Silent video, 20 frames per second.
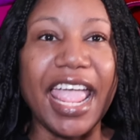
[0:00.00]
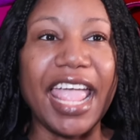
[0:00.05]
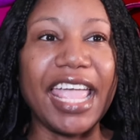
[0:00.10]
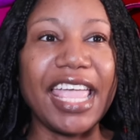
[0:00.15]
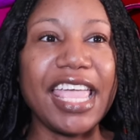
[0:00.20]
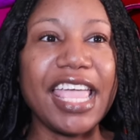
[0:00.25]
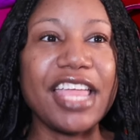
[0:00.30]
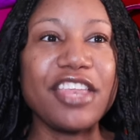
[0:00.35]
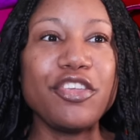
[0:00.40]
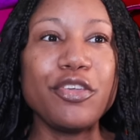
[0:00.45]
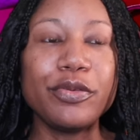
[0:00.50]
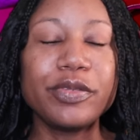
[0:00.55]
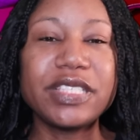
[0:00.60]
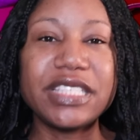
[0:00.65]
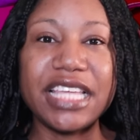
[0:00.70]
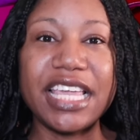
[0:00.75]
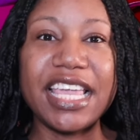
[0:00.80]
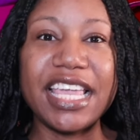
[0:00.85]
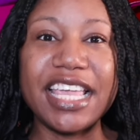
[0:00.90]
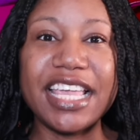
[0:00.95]
And you
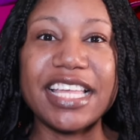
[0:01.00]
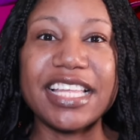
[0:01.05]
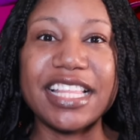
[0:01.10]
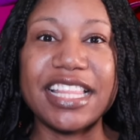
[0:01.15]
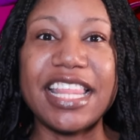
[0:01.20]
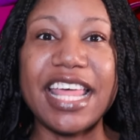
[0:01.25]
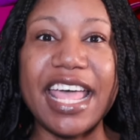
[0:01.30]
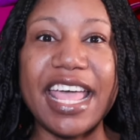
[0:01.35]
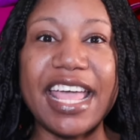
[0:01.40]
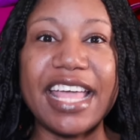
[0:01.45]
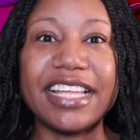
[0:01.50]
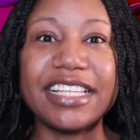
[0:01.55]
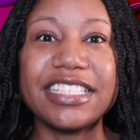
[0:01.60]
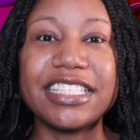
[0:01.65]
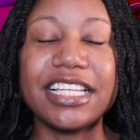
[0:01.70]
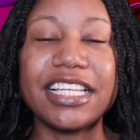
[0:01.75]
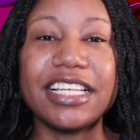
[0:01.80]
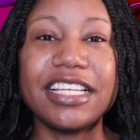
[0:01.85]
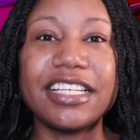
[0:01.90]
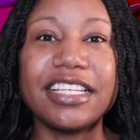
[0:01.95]
see
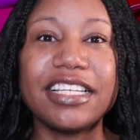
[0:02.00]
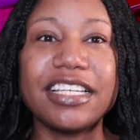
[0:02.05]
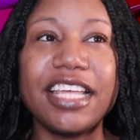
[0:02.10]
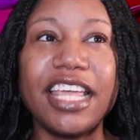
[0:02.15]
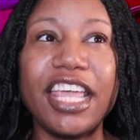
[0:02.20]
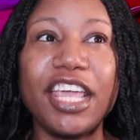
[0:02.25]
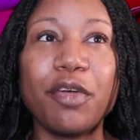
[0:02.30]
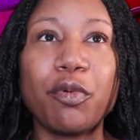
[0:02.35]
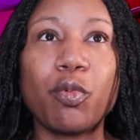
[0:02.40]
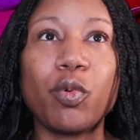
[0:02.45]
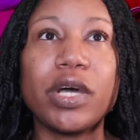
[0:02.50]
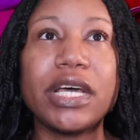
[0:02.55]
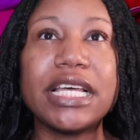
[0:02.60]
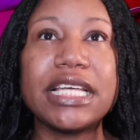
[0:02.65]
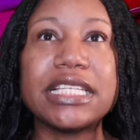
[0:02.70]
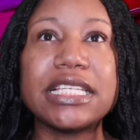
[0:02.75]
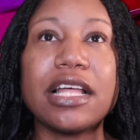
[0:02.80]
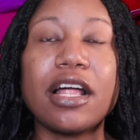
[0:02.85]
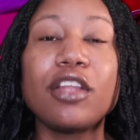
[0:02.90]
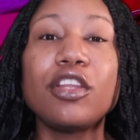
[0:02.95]
that it was